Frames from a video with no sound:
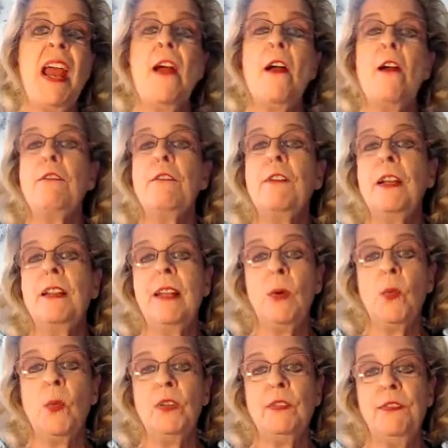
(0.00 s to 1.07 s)

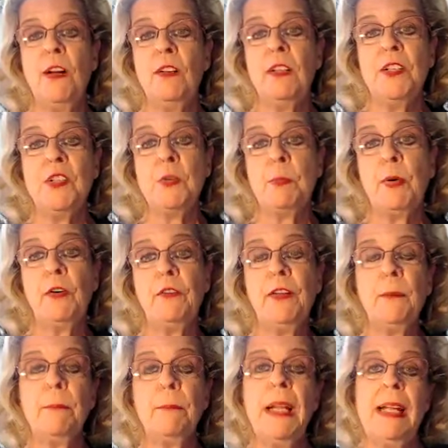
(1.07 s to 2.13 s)
everything will fall into
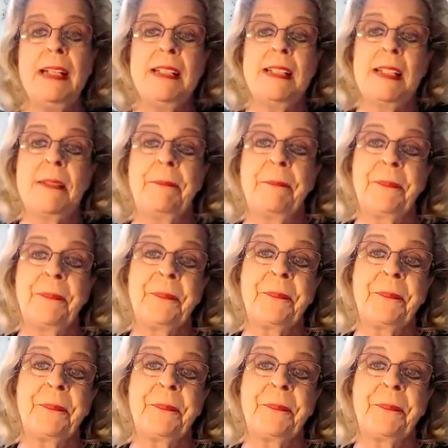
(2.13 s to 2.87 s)
perfect place.